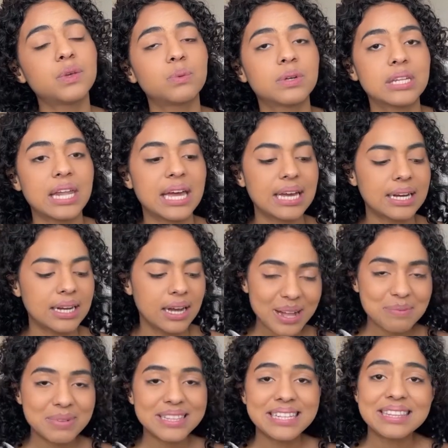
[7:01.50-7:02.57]
you would like
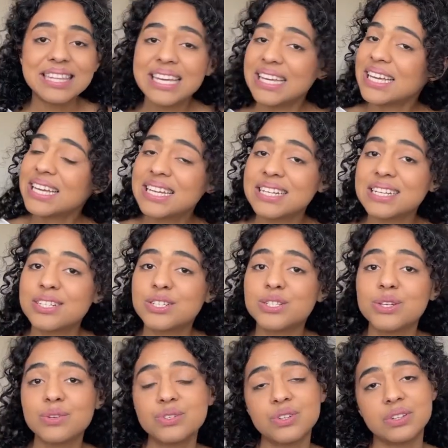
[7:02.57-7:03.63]
but the thing is
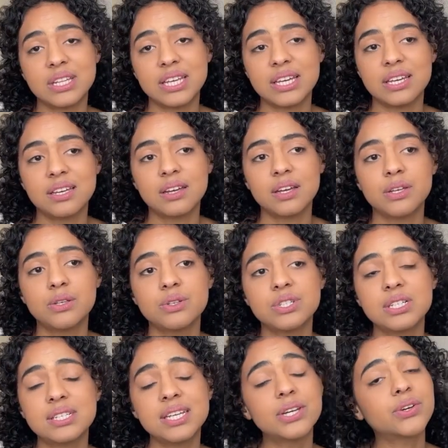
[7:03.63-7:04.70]
usually
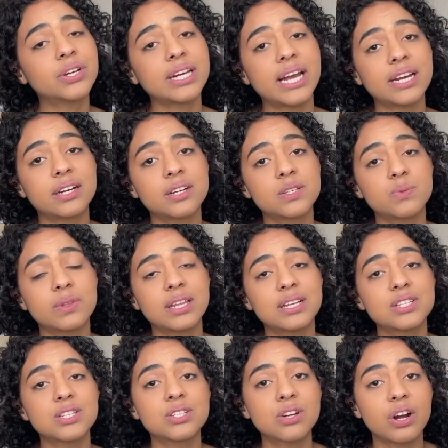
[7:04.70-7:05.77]
ugc creators when they
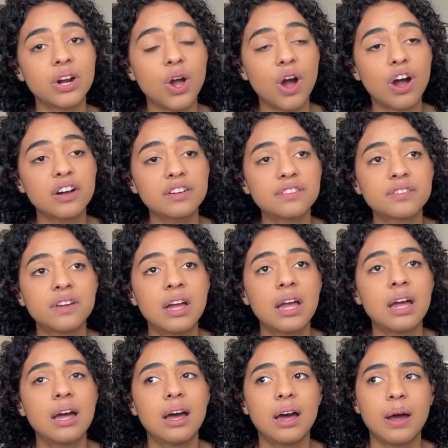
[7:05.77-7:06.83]
start off
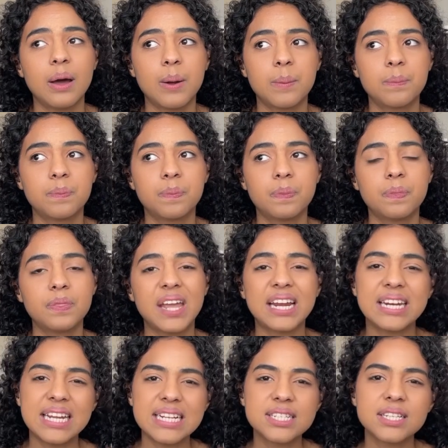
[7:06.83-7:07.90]
um, they
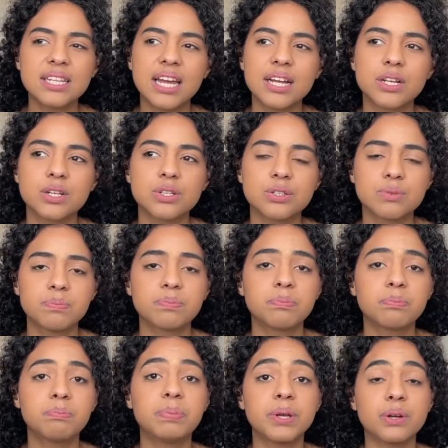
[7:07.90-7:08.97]
need to like
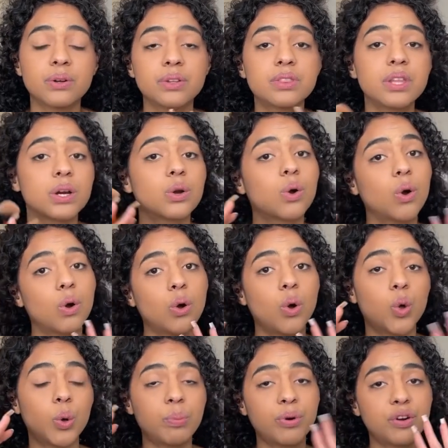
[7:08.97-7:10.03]
build their
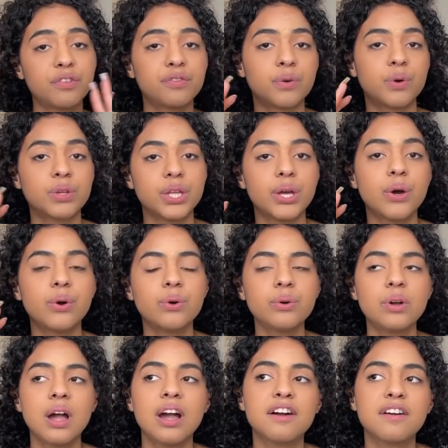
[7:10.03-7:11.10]
whole portfolio
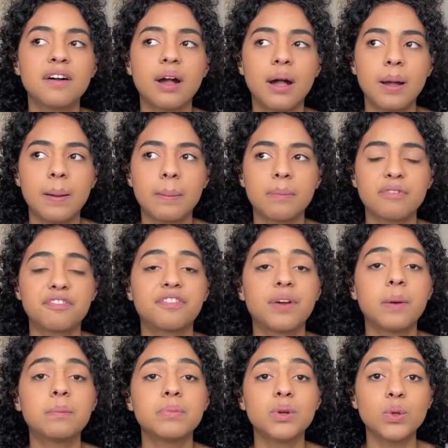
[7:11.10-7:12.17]
um,
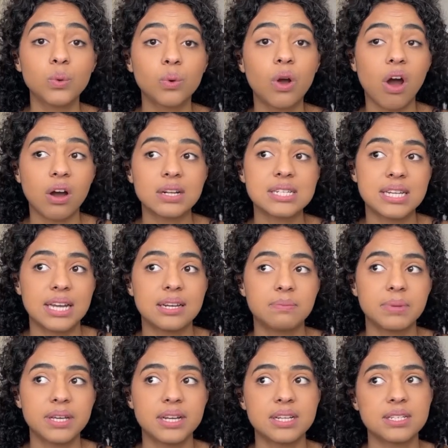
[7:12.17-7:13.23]
from new content
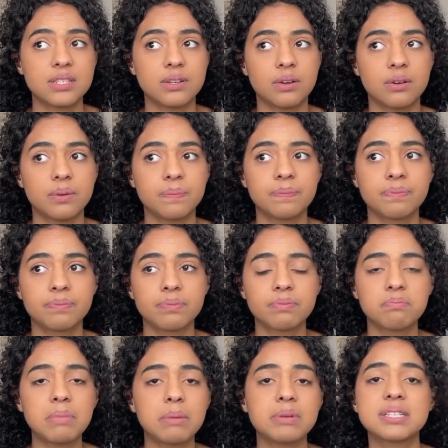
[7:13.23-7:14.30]
because, you know,
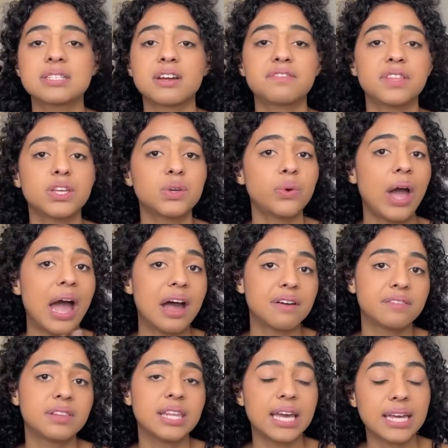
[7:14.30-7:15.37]
maybe stuff that you have
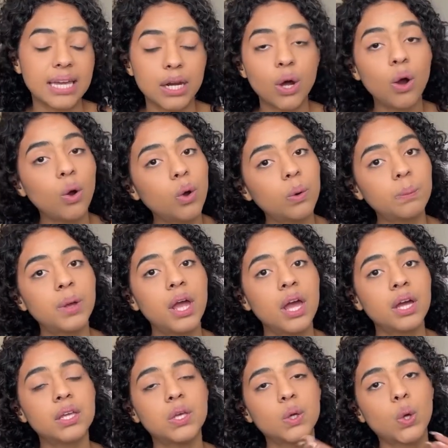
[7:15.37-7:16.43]
laying at home,
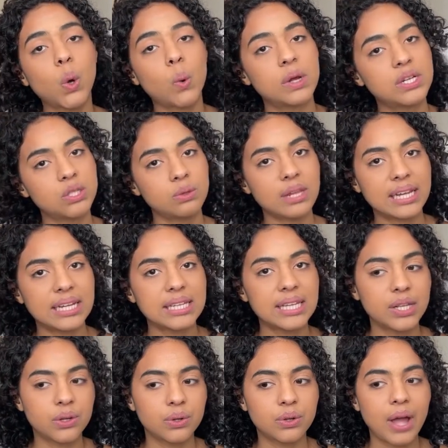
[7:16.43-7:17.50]
you go and do like a
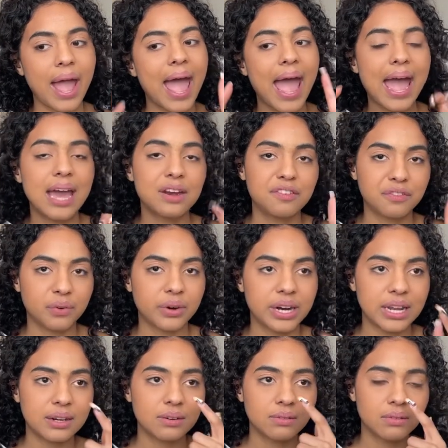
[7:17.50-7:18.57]
little ad for
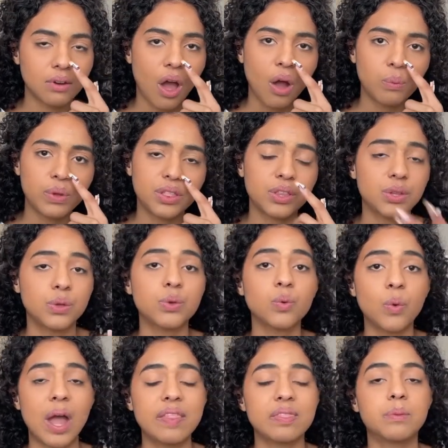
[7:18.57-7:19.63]
it. Not with you
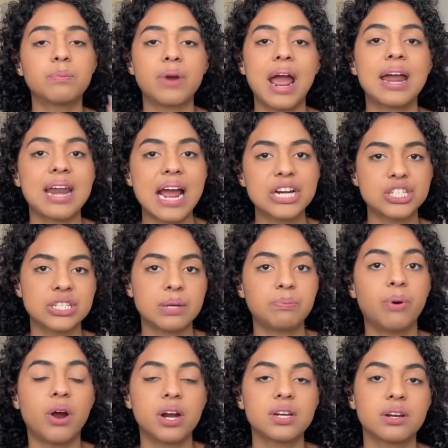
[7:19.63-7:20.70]
and the brand actually
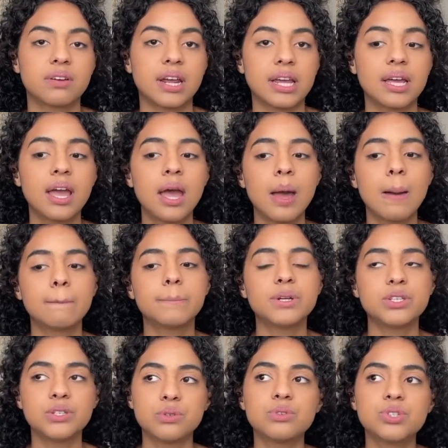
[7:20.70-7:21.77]
partnering, but
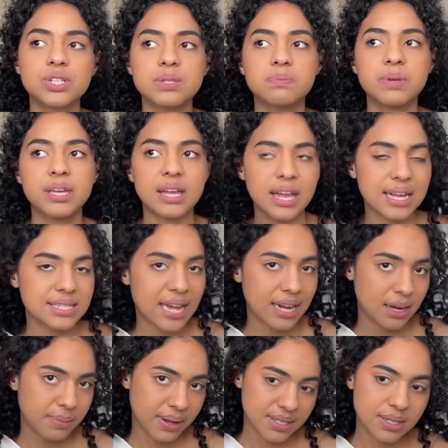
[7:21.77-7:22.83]
you just being excited
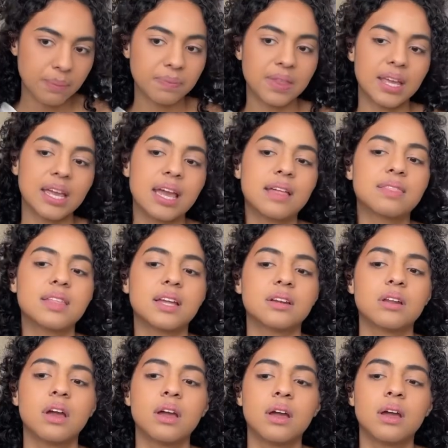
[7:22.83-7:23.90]
about something and then
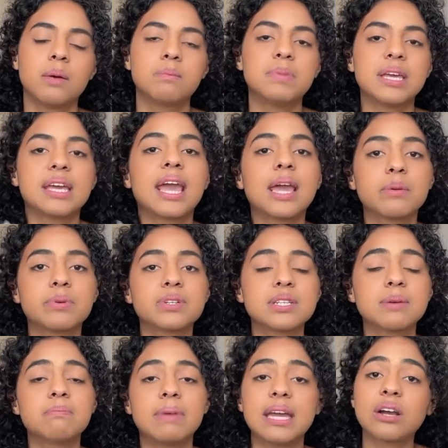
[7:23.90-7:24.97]
being able to
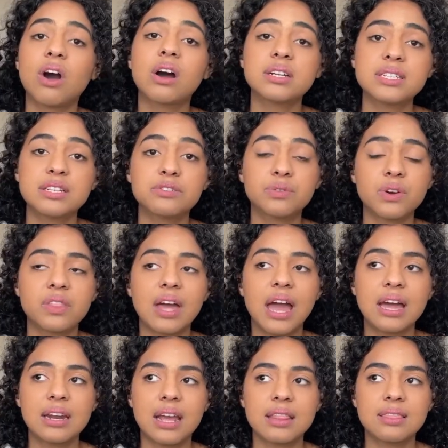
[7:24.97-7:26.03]
make content for
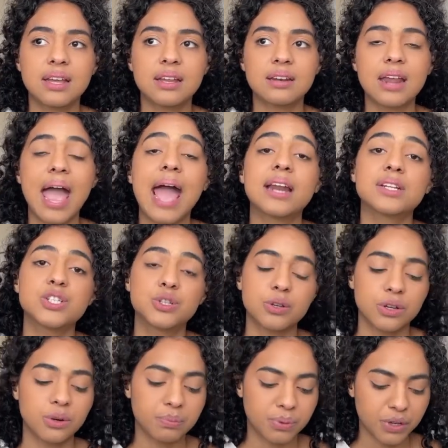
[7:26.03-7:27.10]
that and then add it to
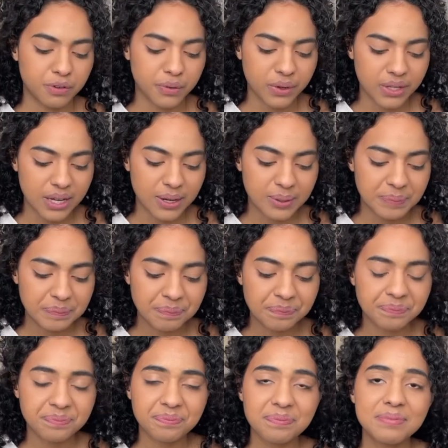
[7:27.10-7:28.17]
your portfolio.
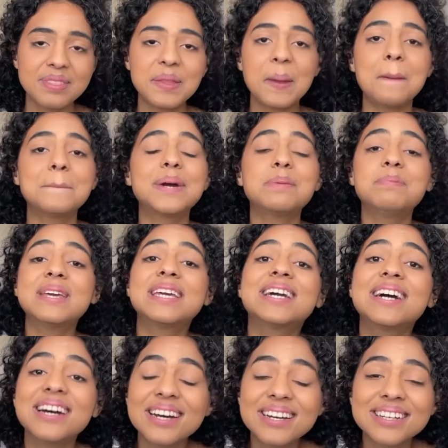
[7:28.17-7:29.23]
But
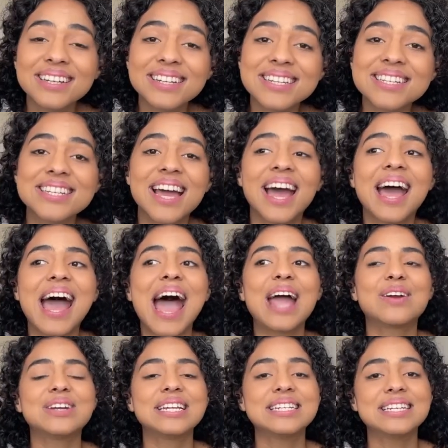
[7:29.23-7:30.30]
because I
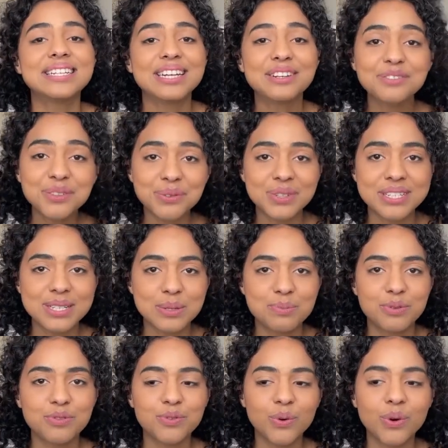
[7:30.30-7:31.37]
already did influencing
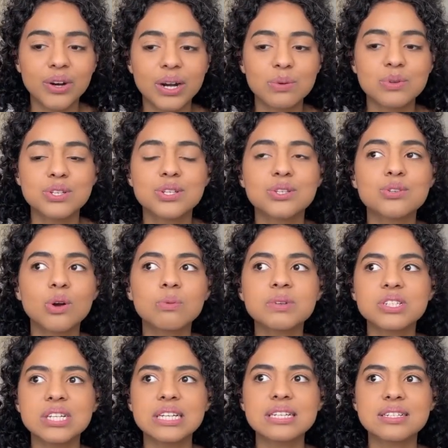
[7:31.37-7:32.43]
before, it was so much
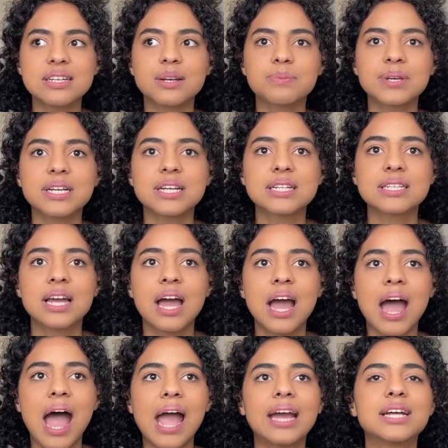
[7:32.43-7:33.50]
easier because
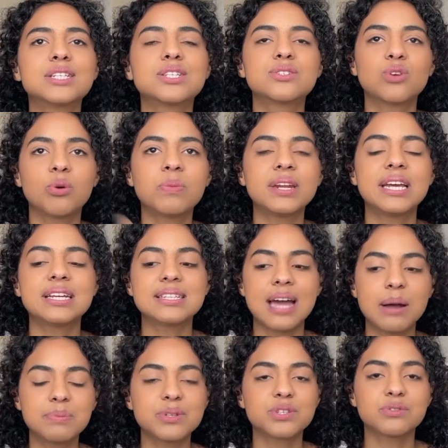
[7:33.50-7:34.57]
I had so many
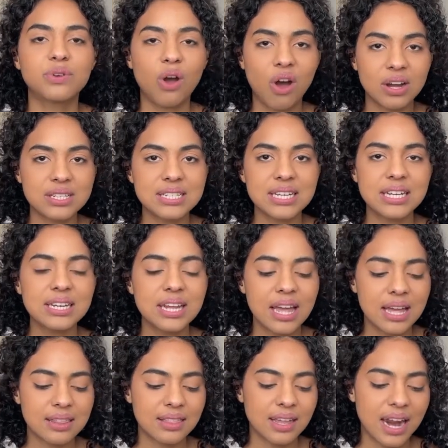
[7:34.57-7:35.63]
examples of content
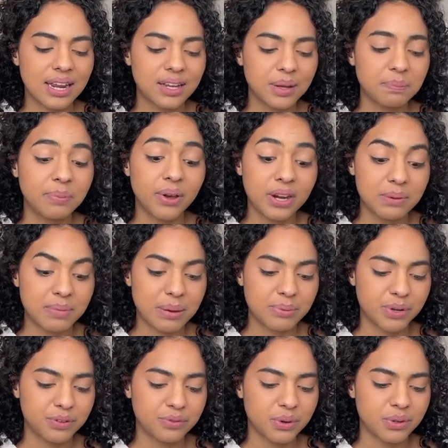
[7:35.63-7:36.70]
that I could put in my
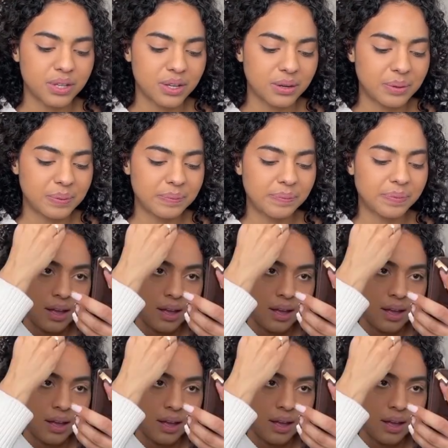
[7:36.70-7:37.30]
portfolio.